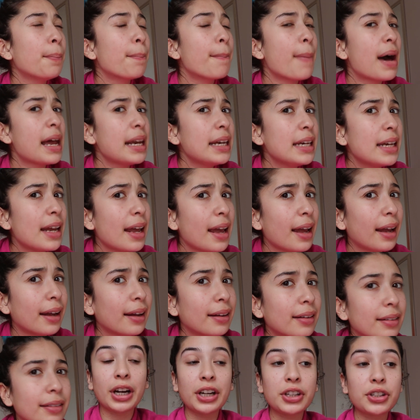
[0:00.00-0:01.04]

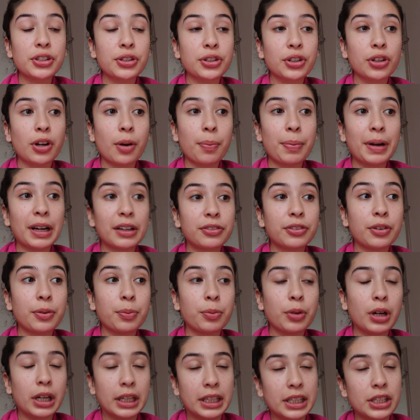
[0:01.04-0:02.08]
Monday. I just got back
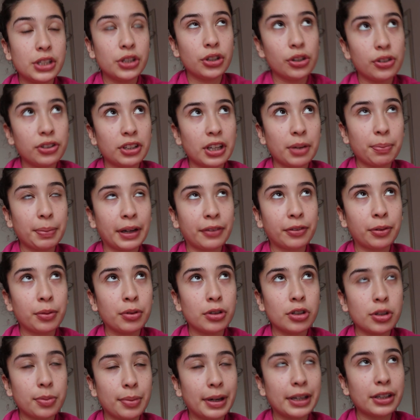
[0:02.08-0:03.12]
from, I didn't just get back from
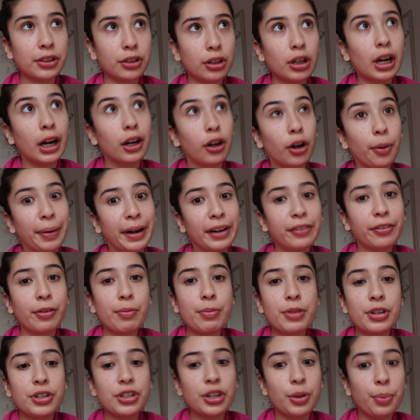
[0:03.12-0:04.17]
the gym. I got back
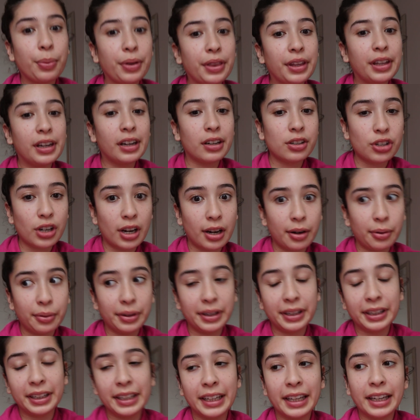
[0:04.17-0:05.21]
from the gym and then I
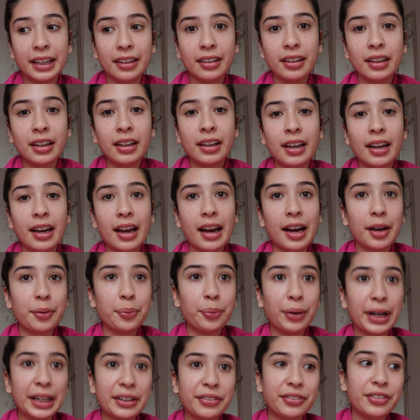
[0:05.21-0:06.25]
showered and then had
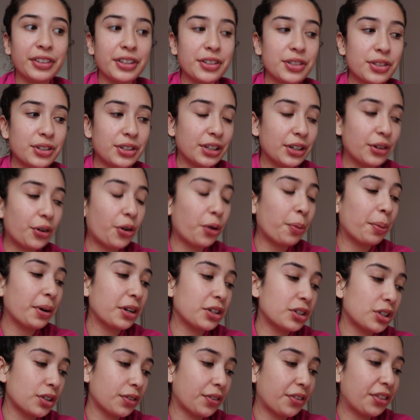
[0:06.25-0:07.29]
breakfast and a whole
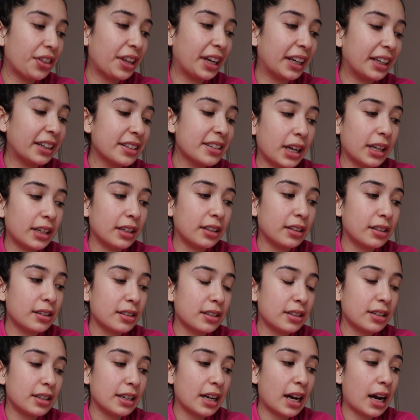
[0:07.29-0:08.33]
bunch of things.
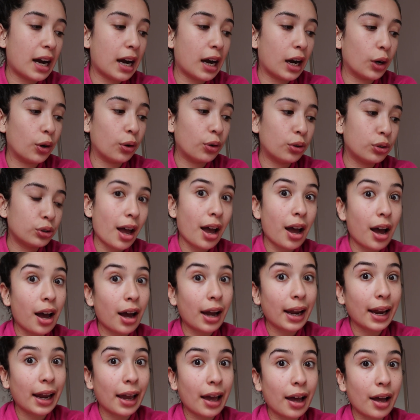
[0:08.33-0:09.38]
And now
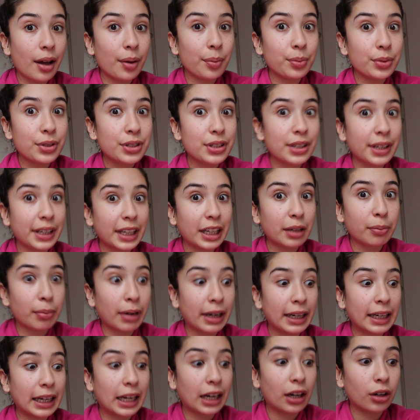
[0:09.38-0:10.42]
I am sitting in
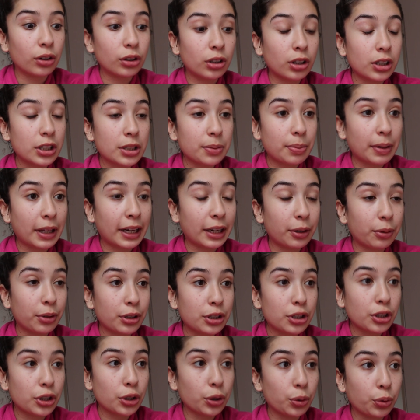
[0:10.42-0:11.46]
my gown contemplating what
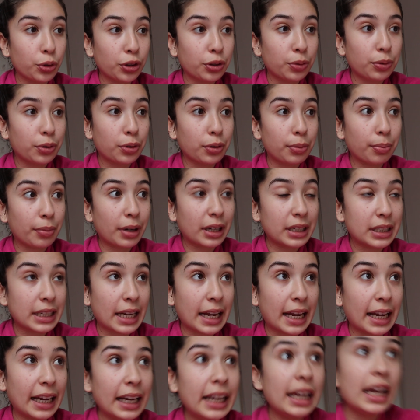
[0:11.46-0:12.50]
to do with my
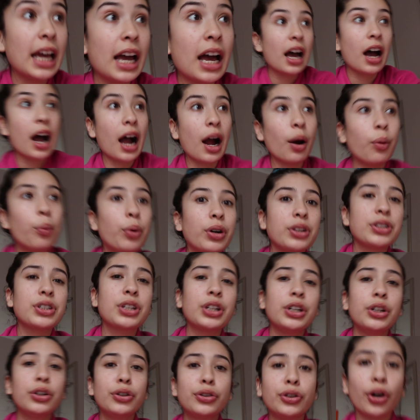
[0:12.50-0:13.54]
day. I was
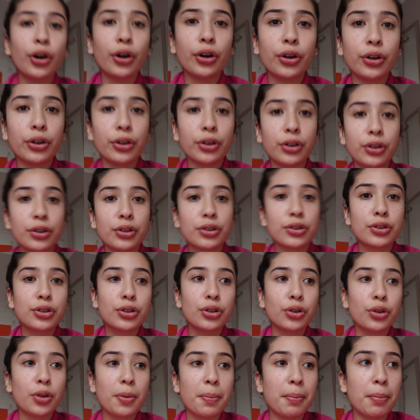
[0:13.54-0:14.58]
gonna go
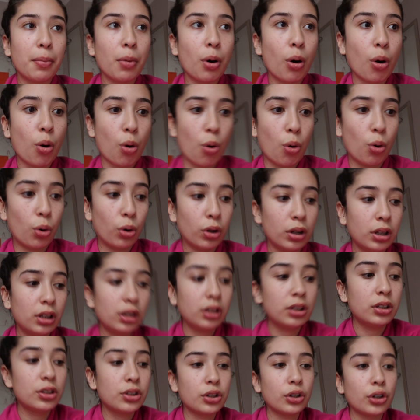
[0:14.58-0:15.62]
to the mall
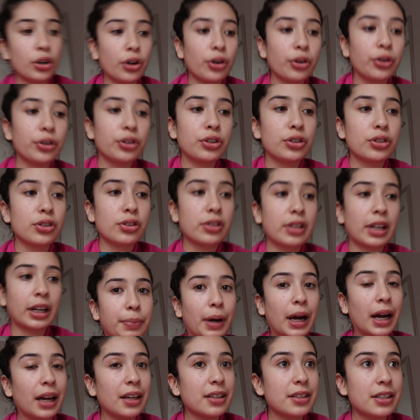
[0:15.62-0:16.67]
to go and just like
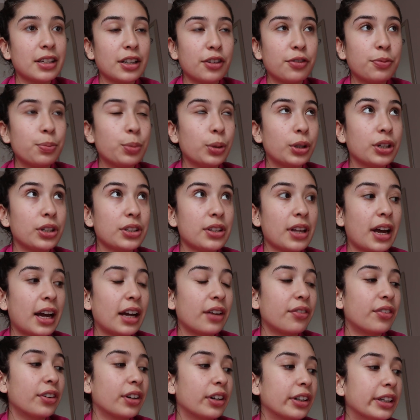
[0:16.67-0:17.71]
buy stuff because I
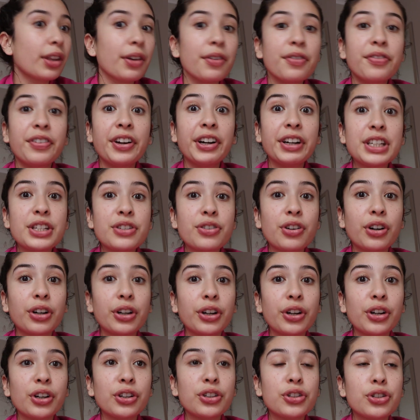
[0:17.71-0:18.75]
have a very strong
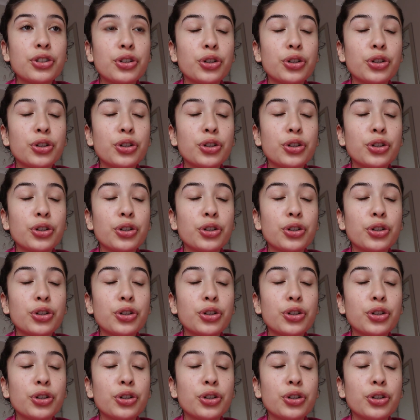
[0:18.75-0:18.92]
urge